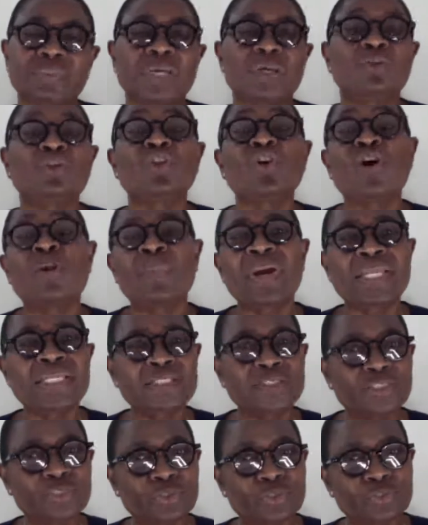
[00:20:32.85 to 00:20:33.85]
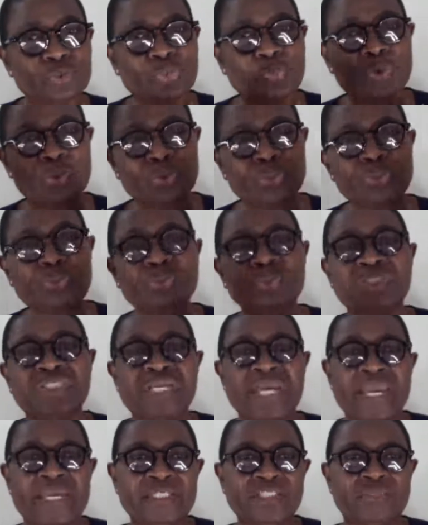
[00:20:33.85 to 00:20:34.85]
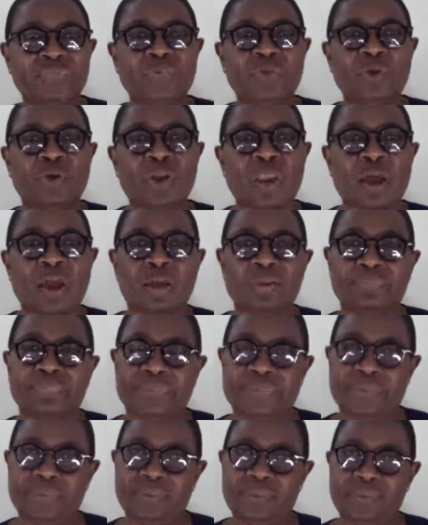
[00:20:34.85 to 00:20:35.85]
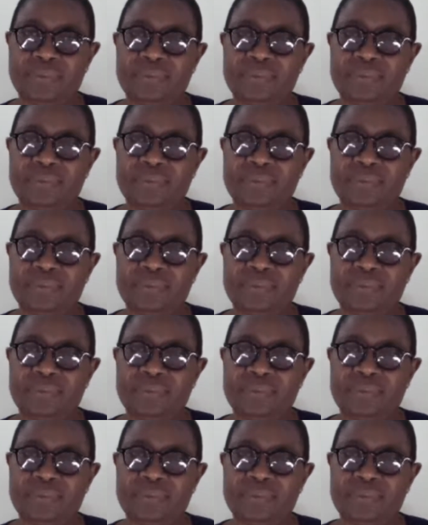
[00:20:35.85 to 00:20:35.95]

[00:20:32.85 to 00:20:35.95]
Normally, she's supposed to change the gloves.